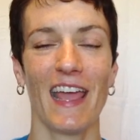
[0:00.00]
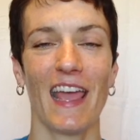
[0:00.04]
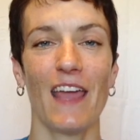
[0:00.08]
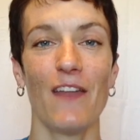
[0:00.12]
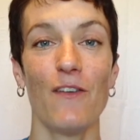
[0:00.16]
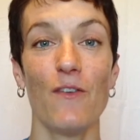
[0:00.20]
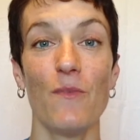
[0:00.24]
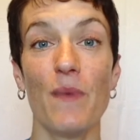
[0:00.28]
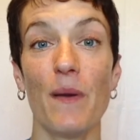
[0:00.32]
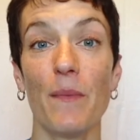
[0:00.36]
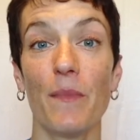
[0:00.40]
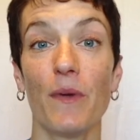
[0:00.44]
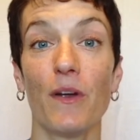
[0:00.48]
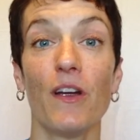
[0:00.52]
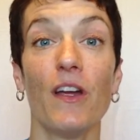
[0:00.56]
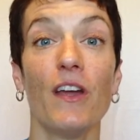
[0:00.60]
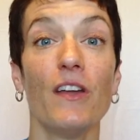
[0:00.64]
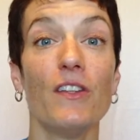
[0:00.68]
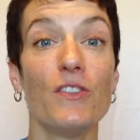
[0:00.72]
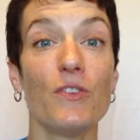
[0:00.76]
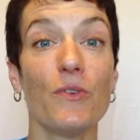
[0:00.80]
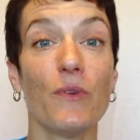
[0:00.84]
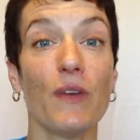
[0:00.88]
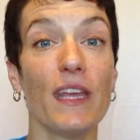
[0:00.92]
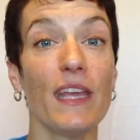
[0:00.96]
And remember
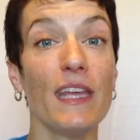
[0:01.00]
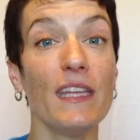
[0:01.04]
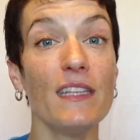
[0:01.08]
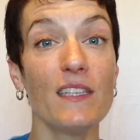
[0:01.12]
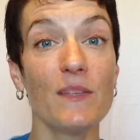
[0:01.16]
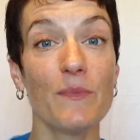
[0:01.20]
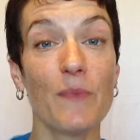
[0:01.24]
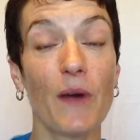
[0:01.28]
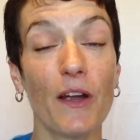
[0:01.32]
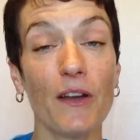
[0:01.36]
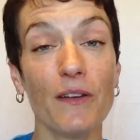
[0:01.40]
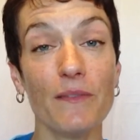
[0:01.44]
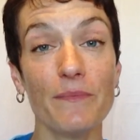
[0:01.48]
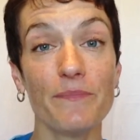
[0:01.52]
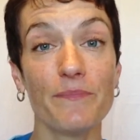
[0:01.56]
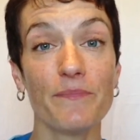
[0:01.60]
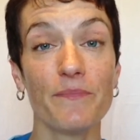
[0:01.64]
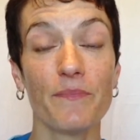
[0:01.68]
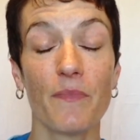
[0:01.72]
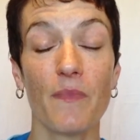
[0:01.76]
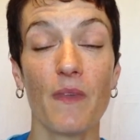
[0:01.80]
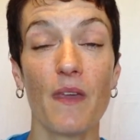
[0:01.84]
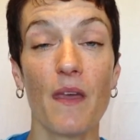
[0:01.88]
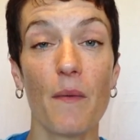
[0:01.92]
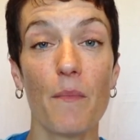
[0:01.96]
to eat smart,
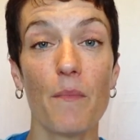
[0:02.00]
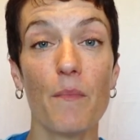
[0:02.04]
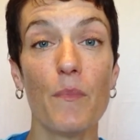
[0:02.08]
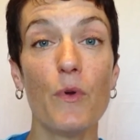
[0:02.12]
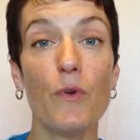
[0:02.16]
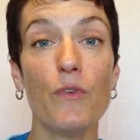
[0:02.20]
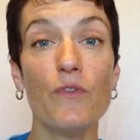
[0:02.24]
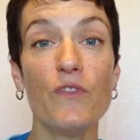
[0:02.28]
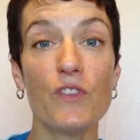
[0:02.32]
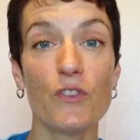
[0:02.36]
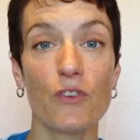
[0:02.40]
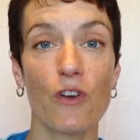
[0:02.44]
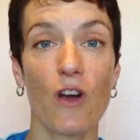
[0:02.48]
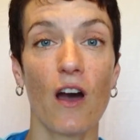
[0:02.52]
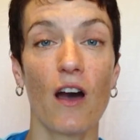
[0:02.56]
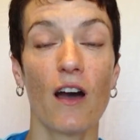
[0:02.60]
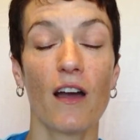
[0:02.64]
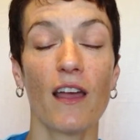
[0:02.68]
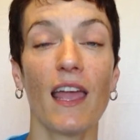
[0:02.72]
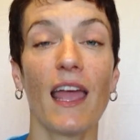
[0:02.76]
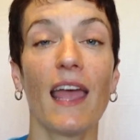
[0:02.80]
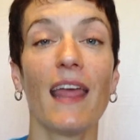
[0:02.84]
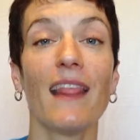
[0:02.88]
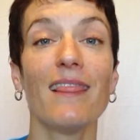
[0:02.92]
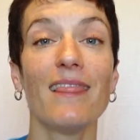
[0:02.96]
move
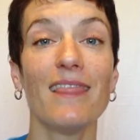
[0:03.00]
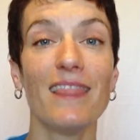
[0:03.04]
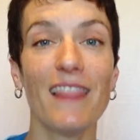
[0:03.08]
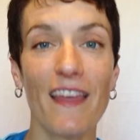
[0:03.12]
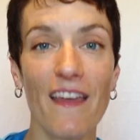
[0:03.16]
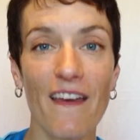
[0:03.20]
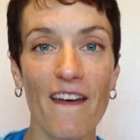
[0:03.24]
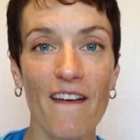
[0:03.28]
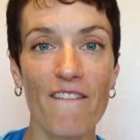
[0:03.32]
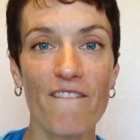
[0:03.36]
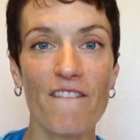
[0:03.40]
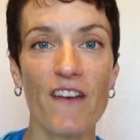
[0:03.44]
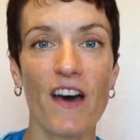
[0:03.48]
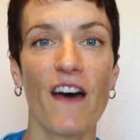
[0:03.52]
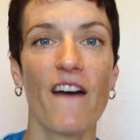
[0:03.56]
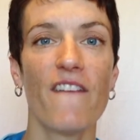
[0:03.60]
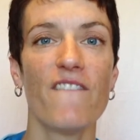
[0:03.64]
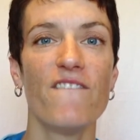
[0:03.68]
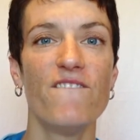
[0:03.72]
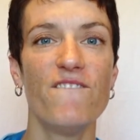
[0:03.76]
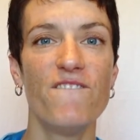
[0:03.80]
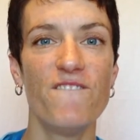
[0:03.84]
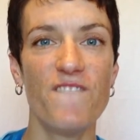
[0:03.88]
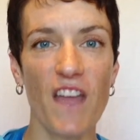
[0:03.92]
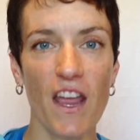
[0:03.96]
strong, and live
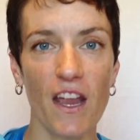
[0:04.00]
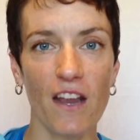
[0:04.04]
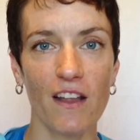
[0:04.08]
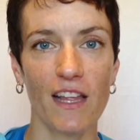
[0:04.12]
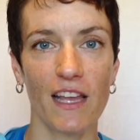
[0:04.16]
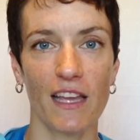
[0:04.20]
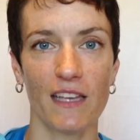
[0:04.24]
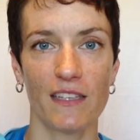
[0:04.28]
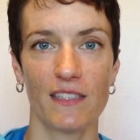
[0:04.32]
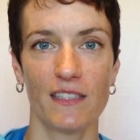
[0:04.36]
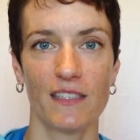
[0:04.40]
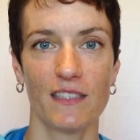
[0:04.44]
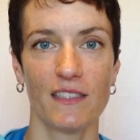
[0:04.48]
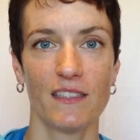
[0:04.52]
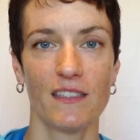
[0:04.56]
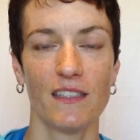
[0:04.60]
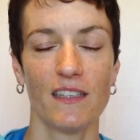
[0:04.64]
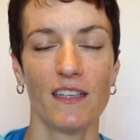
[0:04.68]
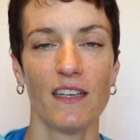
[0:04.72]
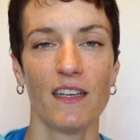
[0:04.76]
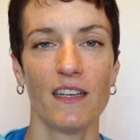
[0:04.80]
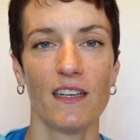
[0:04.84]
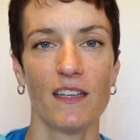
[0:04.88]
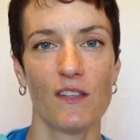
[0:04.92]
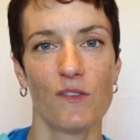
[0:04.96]
fearless.
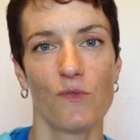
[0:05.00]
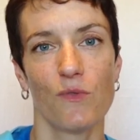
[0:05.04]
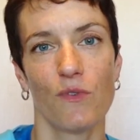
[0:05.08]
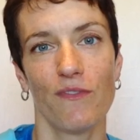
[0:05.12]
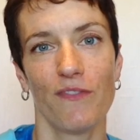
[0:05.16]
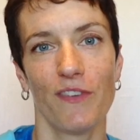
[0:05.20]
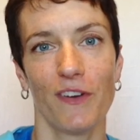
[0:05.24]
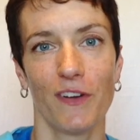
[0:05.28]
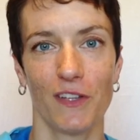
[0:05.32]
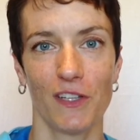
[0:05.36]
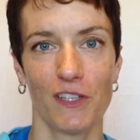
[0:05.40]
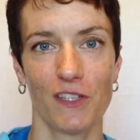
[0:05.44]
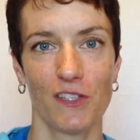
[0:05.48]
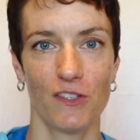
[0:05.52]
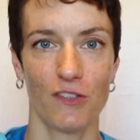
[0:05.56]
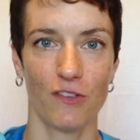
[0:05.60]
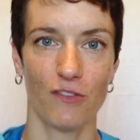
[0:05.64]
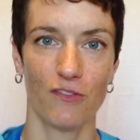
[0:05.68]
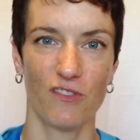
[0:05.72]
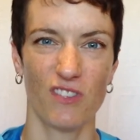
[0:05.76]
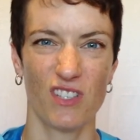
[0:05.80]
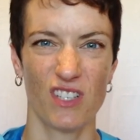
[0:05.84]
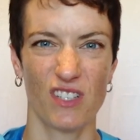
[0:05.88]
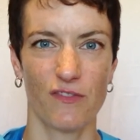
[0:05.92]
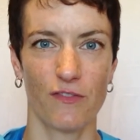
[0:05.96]
Swim fearless too,
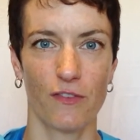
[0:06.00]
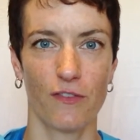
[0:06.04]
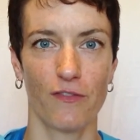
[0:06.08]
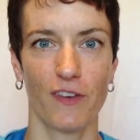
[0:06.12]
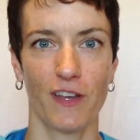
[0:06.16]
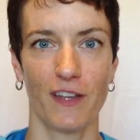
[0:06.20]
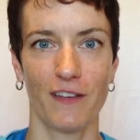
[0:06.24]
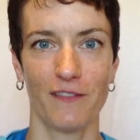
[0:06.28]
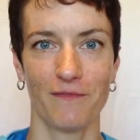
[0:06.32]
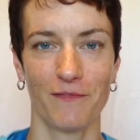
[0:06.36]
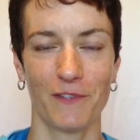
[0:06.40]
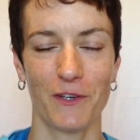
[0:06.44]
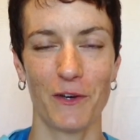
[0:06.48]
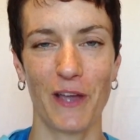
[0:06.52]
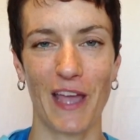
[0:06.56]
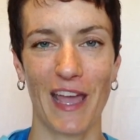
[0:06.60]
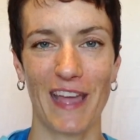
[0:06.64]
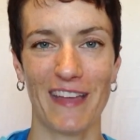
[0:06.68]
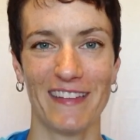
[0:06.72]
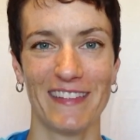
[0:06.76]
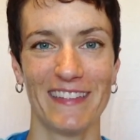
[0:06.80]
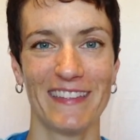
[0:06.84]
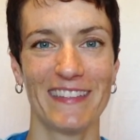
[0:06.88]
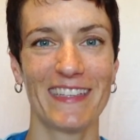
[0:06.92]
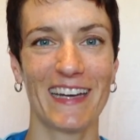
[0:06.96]
just for fun.
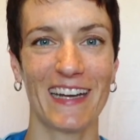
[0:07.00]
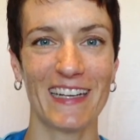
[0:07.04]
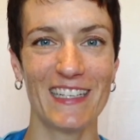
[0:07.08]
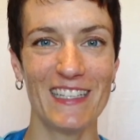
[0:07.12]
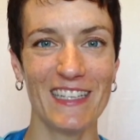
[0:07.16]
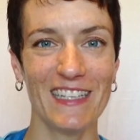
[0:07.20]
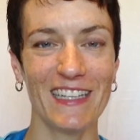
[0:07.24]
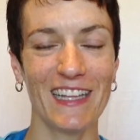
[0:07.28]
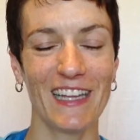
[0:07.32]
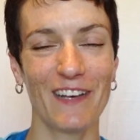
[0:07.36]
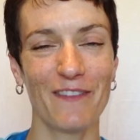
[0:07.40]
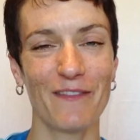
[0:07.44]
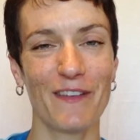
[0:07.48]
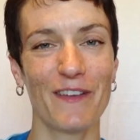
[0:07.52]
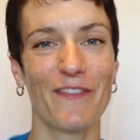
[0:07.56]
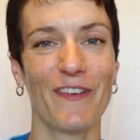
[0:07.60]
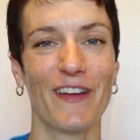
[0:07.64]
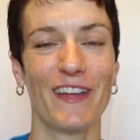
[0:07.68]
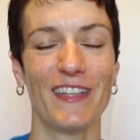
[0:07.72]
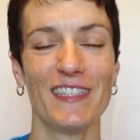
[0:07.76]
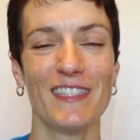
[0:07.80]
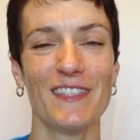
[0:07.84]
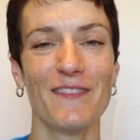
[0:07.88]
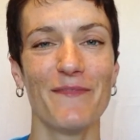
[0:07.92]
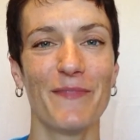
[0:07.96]
Okay, talk to you later, my
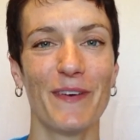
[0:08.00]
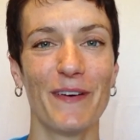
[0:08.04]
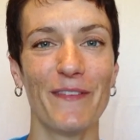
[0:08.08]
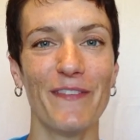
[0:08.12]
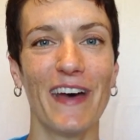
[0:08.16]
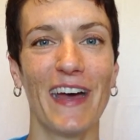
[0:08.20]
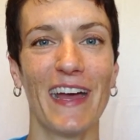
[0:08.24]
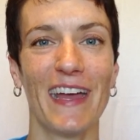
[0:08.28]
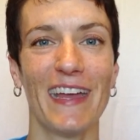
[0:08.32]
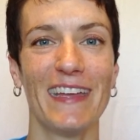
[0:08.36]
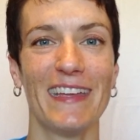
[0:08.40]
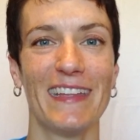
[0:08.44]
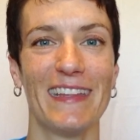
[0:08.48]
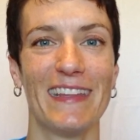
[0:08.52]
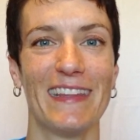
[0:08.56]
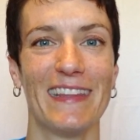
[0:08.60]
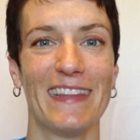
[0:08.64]
friends. Bye-bye.